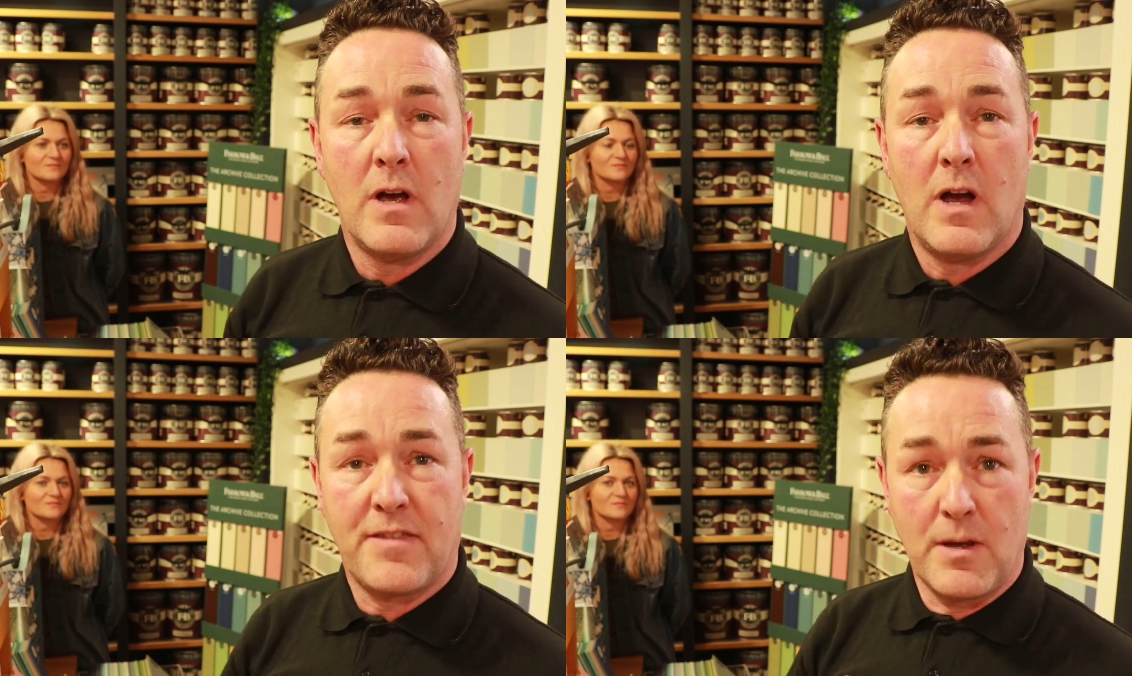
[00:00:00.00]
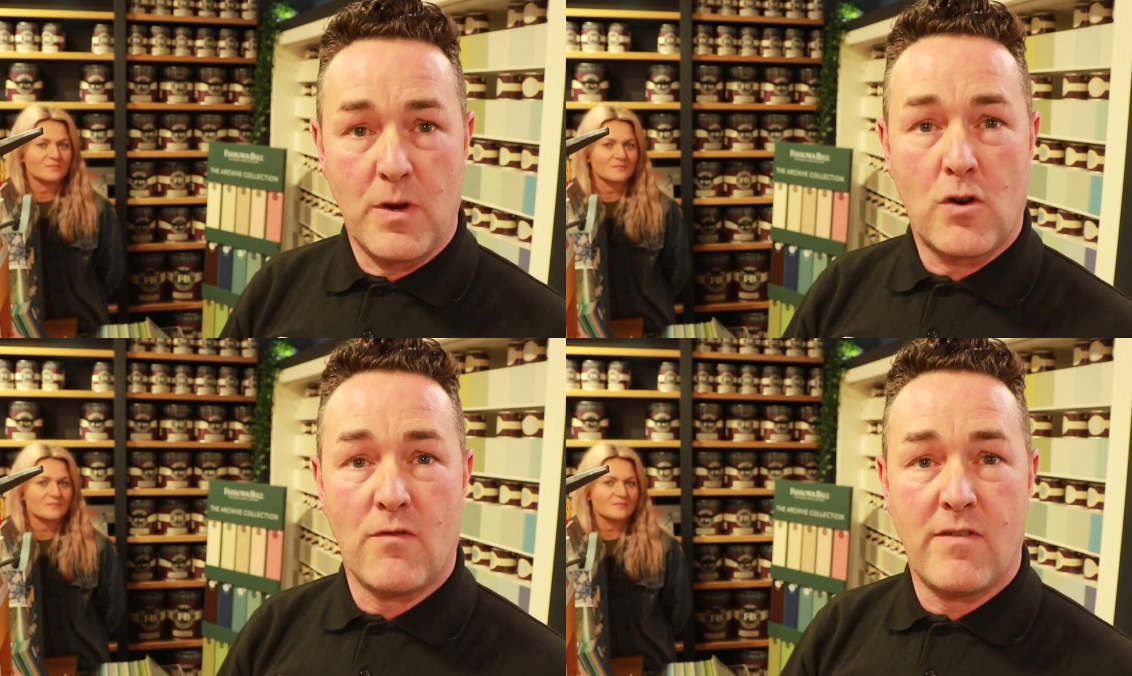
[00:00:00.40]
Speaker 1: I think we're
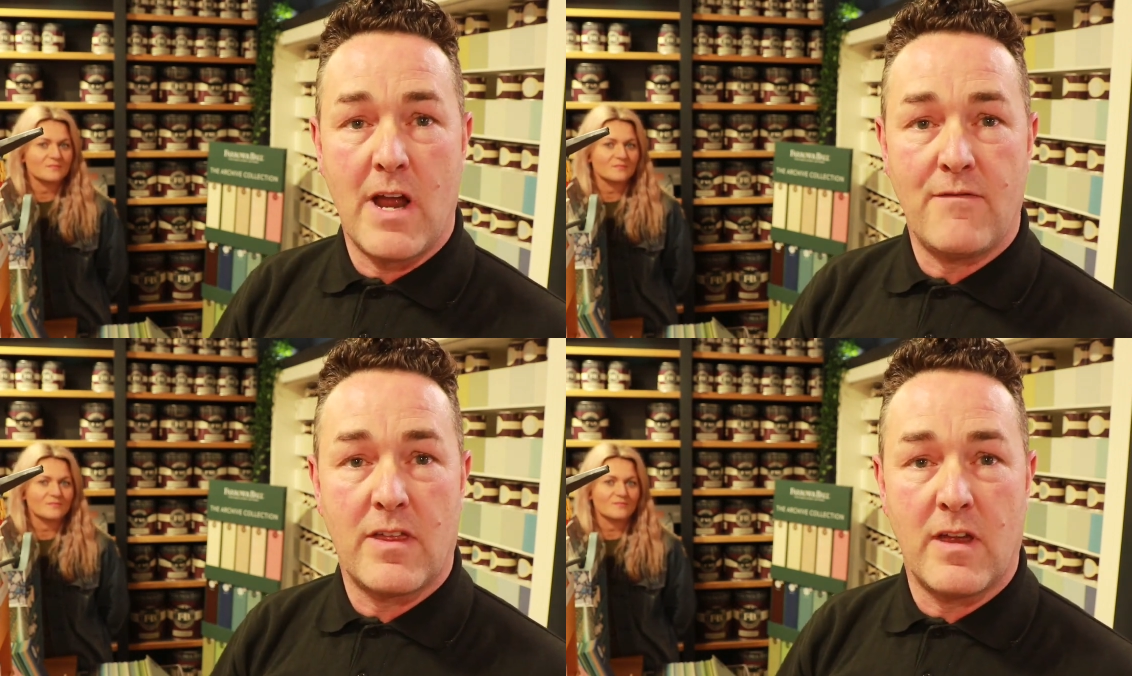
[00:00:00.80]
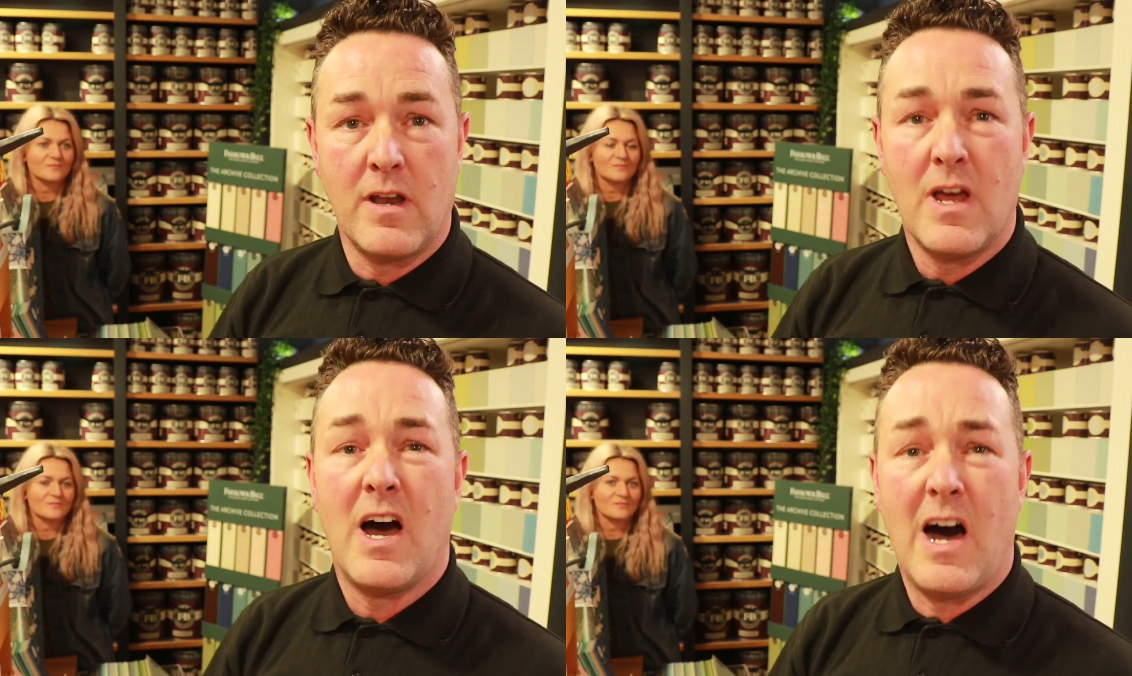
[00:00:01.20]
covering everything.
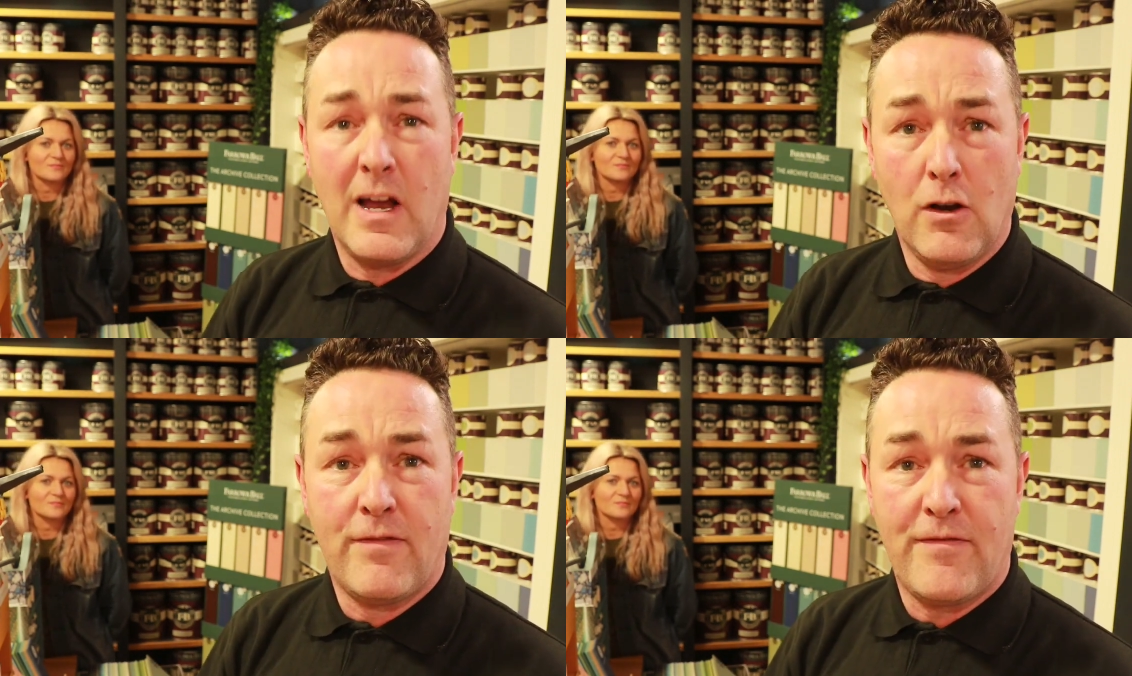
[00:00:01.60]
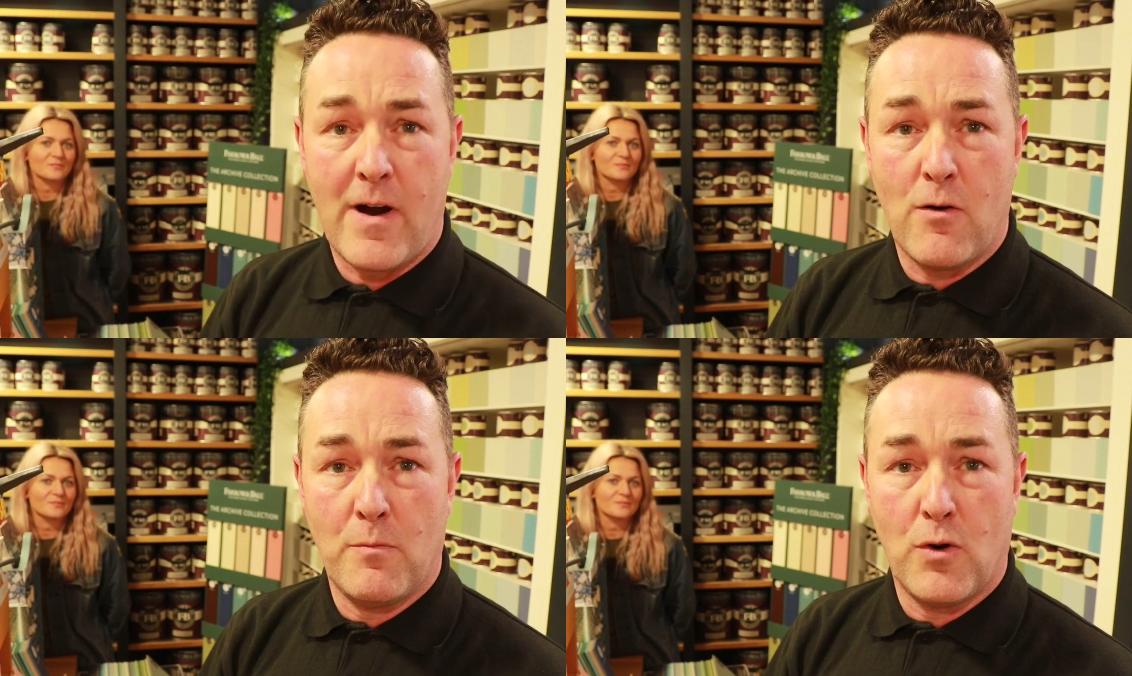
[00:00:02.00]
I love
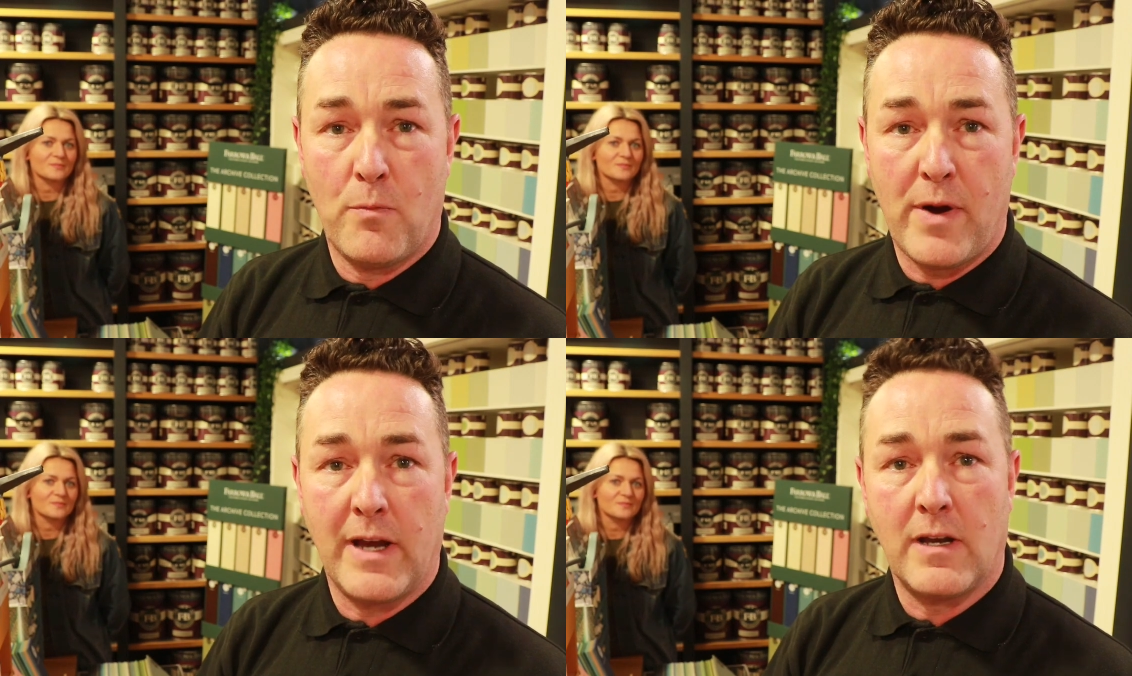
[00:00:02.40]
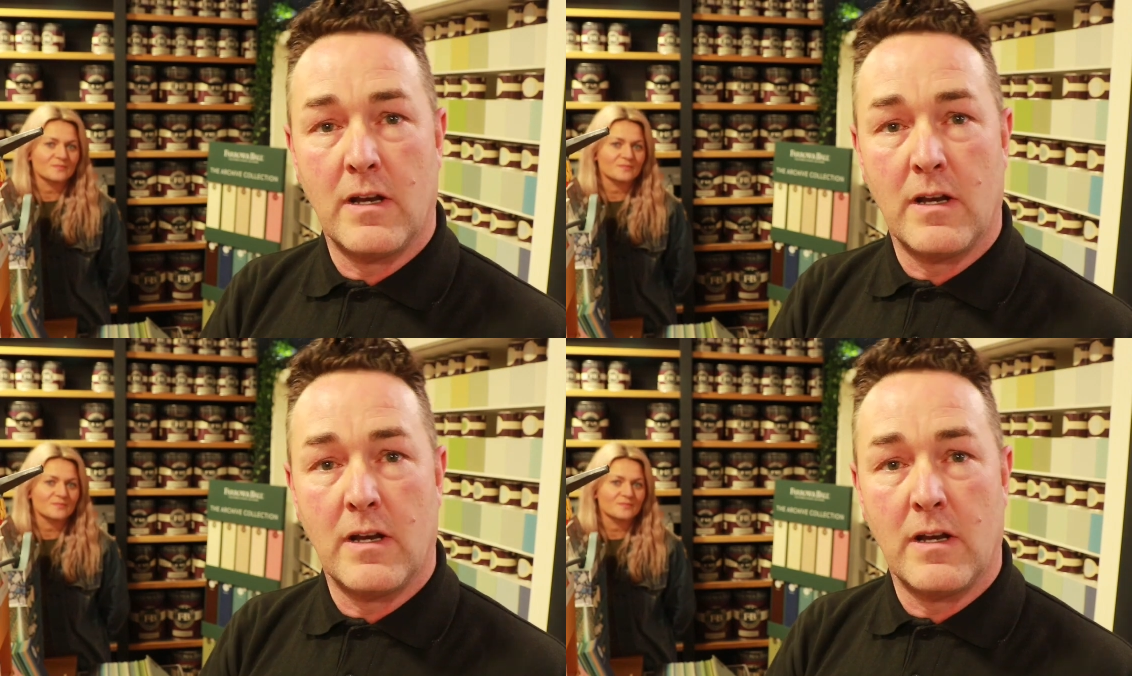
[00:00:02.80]
Farrow and Ball paint,